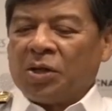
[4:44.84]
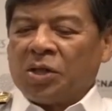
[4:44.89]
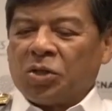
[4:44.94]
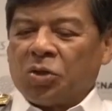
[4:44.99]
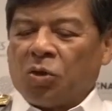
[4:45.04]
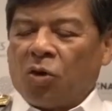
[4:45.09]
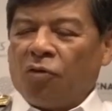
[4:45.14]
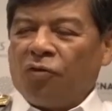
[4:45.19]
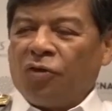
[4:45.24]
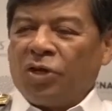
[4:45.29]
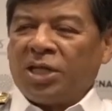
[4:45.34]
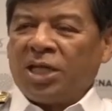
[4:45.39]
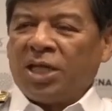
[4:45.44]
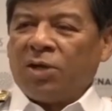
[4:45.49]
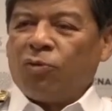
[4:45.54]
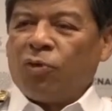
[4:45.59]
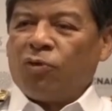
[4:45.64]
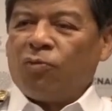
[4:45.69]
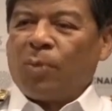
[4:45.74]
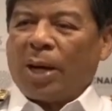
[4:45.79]
So
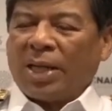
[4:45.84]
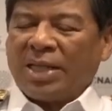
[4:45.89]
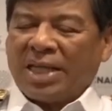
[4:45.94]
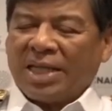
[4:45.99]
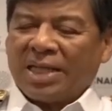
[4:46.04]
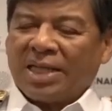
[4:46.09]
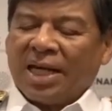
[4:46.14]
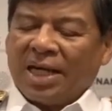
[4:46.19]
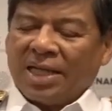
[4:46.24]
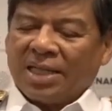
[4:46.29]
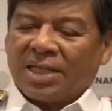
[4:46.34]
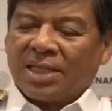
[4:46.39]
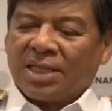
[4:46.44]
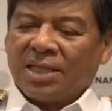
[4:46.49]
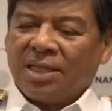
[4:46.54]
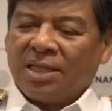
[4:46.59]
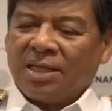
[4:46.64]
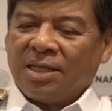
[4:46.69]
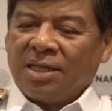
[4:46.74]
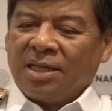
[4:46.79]
obviously, with budget cuts,
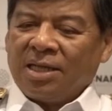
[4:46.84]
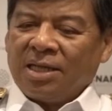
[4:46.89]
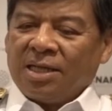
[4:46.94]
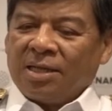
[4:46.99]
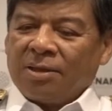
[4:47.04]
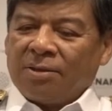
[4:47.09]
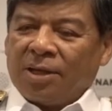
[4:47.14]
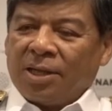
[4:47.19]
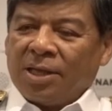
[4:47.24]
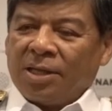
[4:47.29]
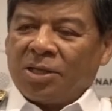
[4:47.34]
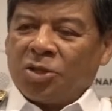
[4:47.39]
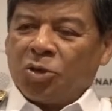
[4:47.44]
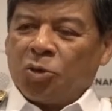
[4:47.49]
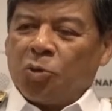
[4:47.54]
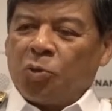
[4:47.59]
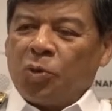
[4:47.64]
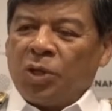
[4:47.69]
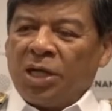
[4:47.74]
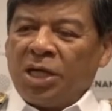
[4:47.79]
right?
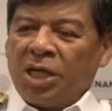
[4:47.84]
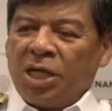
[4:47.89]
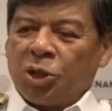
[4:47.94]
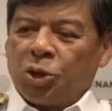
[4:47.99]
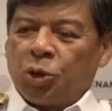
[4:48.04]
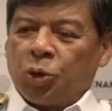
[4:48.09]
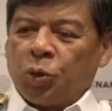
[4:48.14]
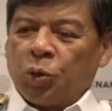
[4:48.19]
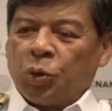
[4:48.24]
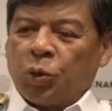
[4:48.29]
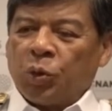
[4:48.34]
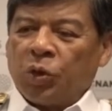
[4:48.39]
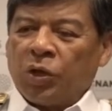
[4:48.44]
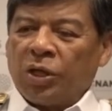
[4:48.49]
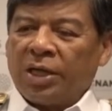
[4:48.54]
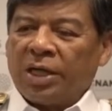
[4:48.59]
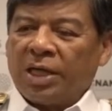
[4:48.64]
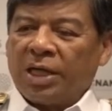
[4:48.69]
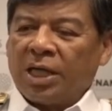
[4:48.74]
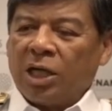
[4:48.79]
So we need to
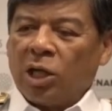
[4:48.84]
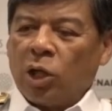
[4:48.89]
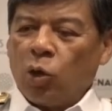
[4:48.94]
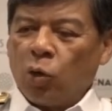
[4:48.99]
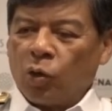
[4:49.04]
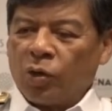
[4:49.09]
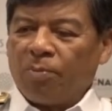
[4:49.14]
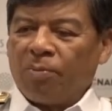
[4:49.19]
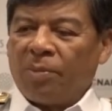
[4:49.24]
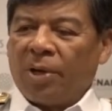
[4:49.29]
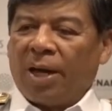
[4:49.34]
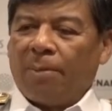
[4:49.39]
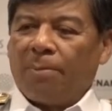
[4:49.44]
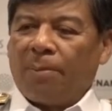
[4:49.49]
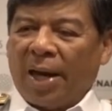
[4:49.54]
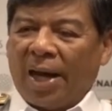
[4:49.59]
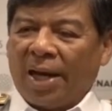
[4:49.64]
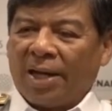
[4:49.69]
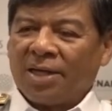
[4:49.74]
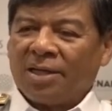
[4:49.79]
look
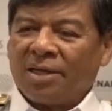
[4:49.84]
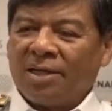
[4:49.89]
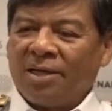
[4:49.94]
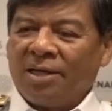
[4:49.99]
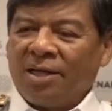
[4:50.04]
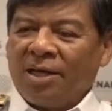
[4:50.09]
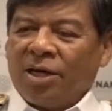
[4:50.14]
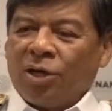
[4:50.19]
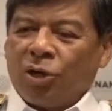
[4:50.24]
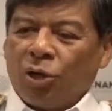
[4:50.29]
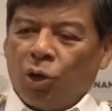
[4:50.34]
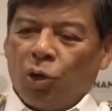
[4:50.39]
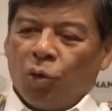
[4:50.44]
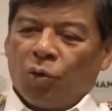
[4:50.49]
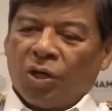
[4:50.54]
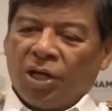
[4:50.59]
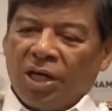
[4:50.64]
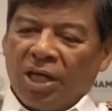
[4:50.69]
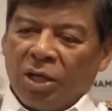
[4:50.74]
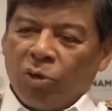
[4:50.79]
back, look
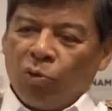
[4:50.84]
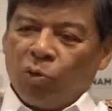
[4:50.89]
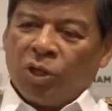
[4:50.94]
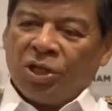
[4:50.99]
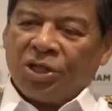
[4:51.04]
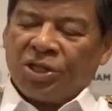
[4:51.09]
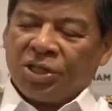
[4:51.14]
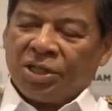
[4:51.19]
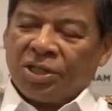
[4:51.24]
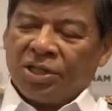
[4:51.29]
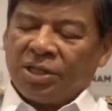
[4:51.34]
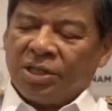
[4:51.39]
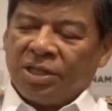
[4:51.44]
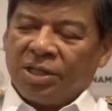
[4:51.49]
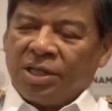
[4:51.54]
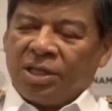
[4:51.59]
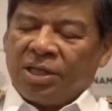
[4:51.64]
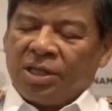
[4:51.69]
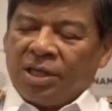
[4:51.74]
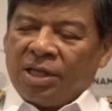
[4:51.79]
inward,
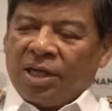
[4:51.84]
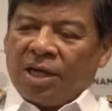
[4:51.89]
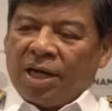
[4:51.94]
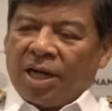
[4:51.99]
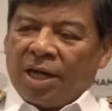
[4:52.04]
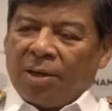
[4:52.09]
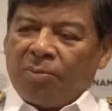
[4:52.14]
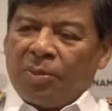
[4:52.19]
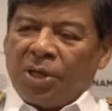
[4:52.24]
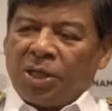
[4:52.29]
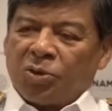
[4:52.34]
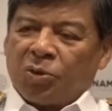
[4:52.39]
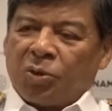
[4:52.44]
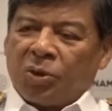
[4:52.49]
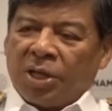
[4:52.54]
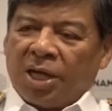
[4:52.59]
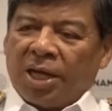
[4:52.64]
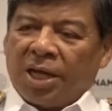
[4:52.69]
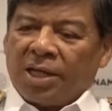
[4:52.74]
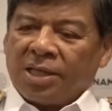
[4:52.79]
and based
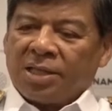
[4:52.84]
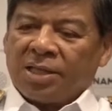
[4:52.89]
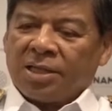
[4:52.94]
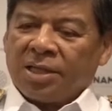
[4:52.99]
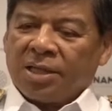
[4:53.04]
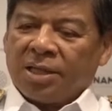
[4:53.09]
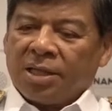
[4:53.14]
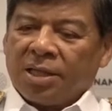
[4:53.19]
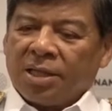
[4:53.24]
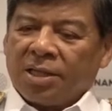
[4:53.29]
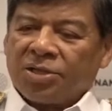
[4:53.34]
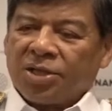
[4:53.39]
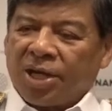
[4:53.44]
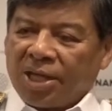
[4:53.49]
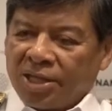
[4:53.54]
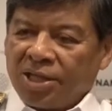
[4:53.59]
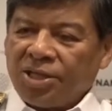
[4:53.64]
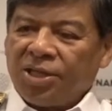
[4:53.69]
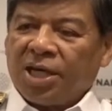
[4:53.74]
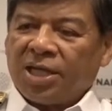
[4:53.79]
on that,
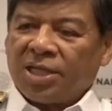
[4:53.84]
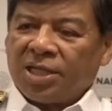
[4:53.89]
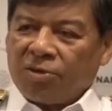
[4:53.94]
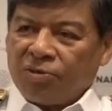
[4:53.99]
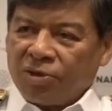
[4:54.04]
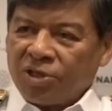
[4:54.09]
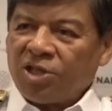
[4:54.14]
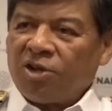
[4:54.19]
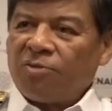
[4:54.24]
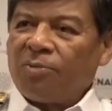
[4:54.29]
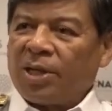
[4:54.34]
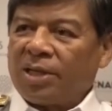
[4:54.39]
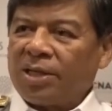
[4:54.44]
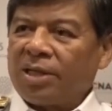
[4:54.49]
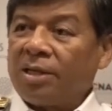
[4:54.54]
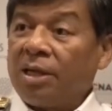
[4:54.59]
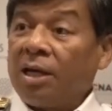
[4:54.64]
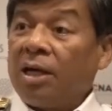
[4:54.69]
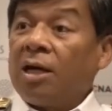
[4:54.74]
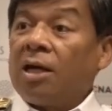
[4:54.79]
strategize ourselves
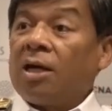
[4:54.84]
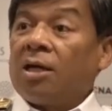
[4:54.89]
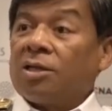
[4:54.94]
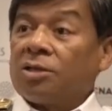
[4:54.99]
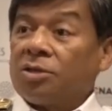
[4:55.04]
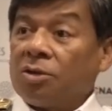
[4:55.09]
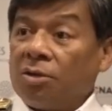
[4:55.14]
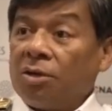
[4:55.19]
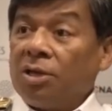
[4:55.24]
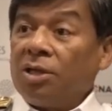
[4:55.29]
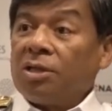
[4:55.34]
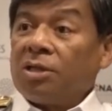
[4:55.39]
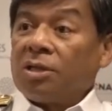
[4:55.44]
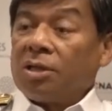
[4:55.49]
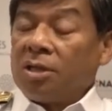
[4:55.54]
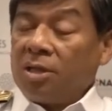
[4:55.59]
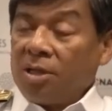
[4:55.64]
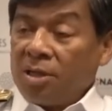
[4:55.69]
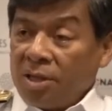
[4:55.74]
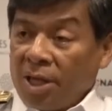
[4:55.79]
better. So
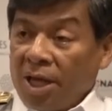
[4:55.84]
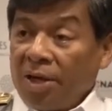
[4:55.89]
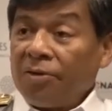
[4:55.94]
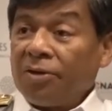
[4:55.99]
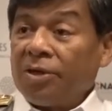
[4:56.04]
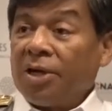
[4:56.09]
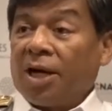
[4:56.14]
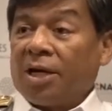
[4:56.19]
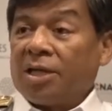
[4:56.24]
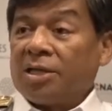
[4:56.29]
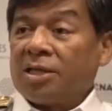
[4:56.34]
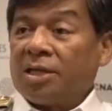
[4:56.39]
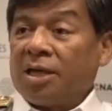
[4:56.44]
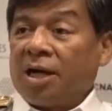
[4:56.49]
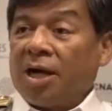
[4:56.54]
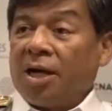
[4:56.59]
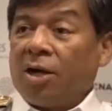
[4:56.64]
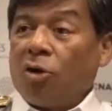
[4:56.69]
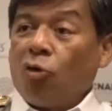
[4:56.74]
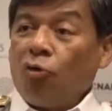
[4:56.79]
in that regards,
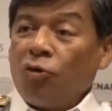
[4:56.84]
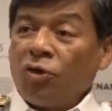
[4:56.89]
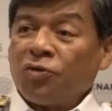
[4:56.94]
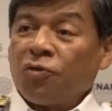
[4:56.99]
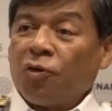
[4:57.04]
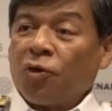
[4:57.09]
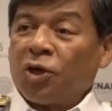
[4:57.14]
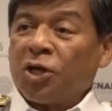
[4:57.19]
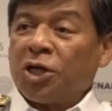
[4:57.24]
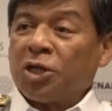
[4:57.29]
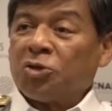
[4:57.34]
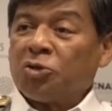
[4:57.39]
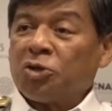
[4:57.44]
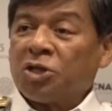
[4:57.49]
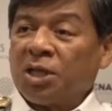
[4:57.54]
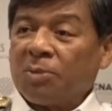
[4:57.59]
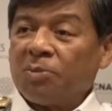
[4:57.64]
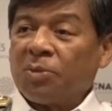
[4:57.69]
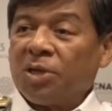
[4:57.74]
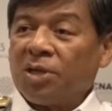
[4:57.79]
I always focus on
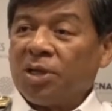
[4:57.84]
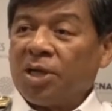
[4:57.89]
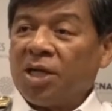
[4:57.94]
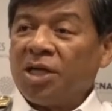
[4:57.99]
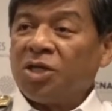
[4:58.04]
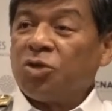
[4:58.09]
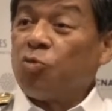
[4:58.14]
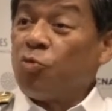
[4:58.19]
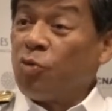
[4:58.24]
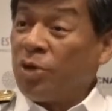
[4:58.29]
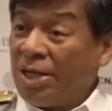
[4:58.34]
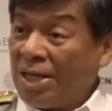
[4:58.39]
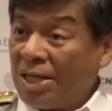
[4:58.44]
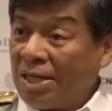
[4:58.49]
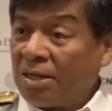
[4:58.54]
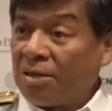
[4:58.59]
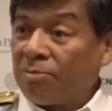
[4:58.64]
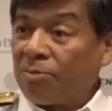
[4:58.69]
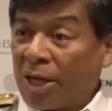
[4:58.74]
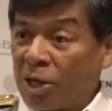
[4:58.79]
something that is
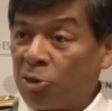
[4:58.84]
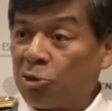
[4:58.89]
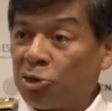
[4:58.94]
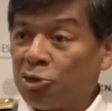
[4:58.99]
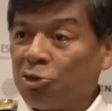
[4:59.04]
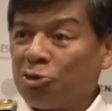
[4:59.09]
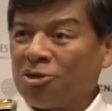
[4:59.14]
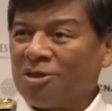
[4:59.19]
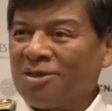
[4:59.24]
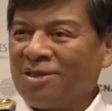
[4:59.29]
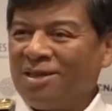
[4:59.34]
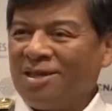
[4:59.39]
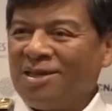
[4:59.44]
within my control.